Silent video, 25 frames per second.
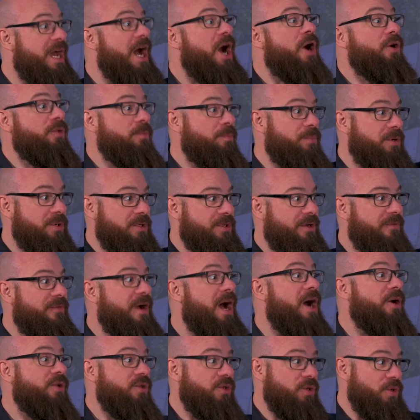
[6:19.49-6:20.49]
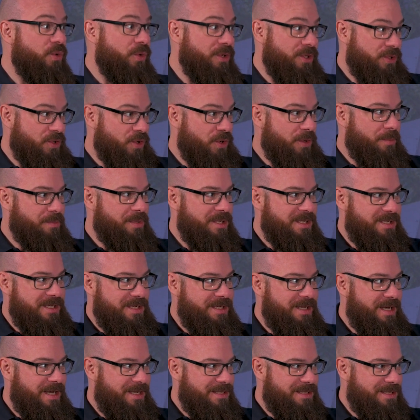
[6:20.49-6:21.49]
output of how you interpret the
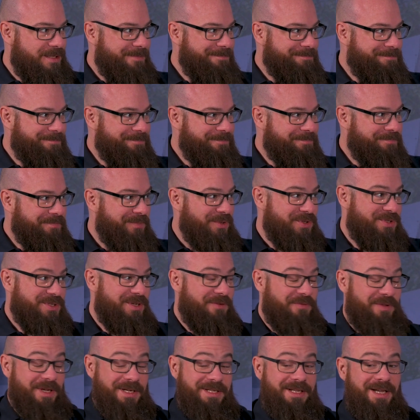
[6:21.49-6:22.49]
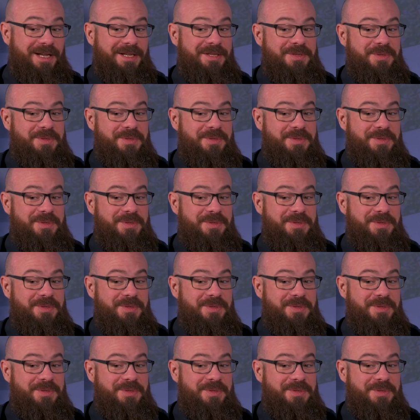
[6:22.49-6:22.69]
data or stuff like that.